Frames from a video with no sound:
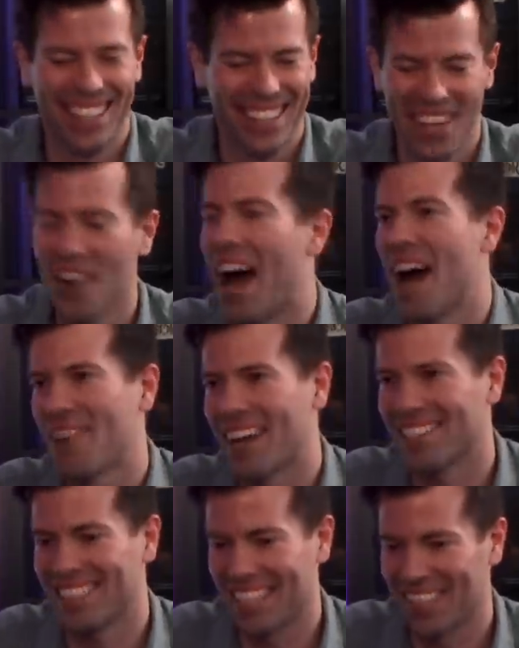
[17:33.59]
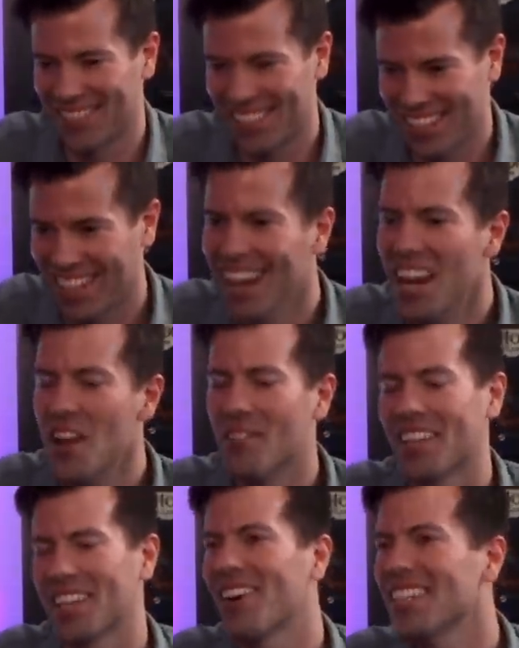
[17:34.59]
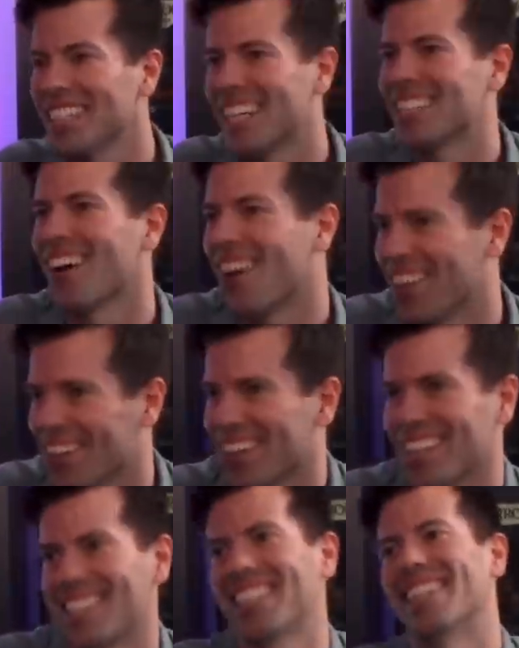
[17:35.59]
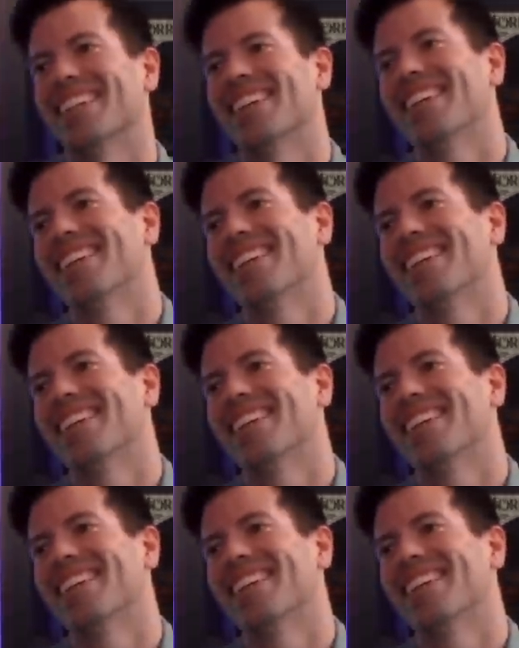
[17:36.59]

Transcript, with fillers: no half-ass cheating, yeah. For sure. The question is, are you going to cheat? I